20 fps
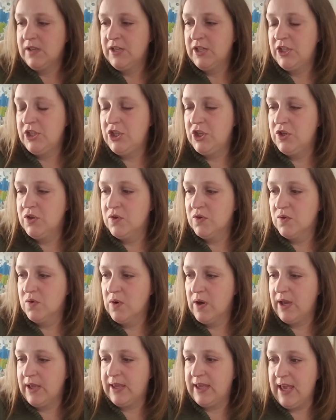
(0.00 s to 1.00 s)

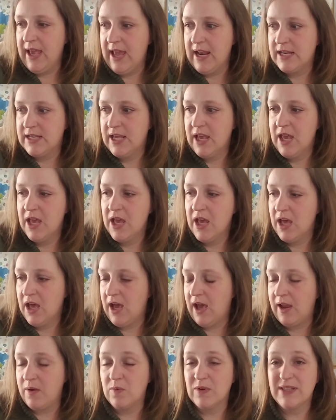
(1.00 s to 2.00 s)
you get,
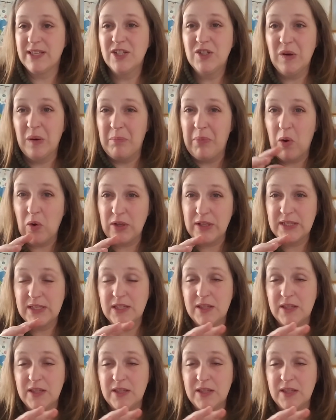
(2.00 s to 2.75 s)
I will send you a bonus.